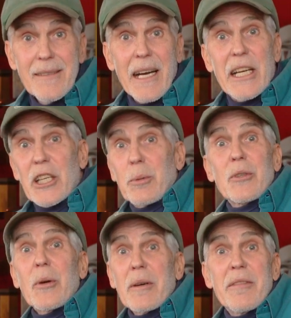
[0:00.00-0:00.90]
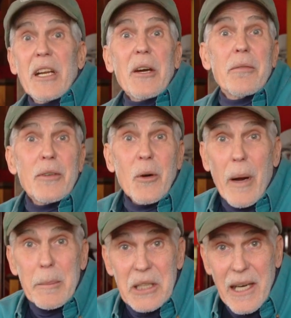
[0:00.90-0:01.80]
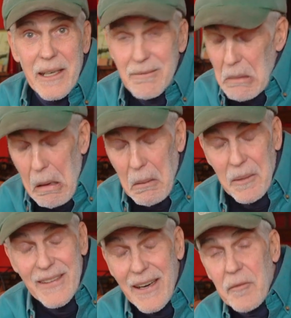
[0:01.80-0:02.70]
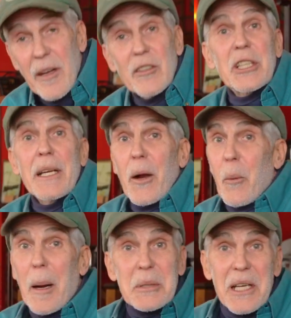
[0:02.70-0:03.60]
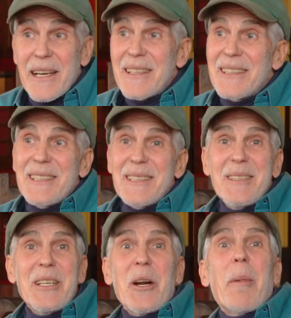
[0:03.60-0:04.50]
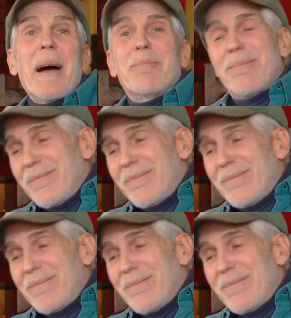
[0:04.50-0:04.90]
I guess we're doing a video for a website, you know? I've never seen our website. You know, my